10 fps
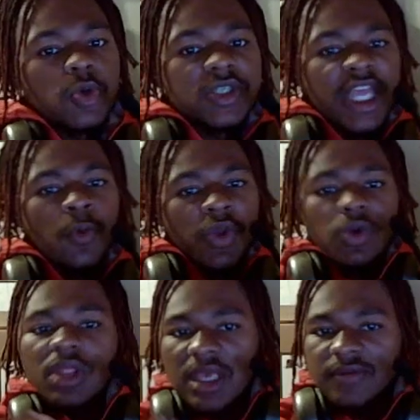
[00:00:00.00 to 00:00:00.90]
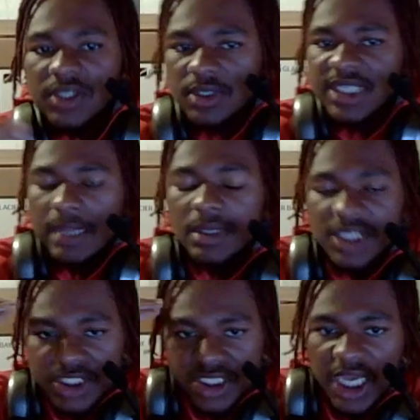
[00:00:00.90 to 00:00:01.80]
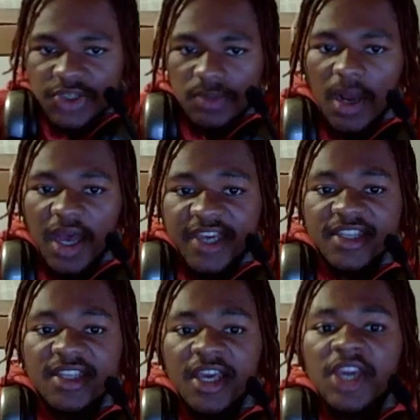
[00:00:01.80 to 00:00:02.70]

it's like when you live certain timelines inside your mind,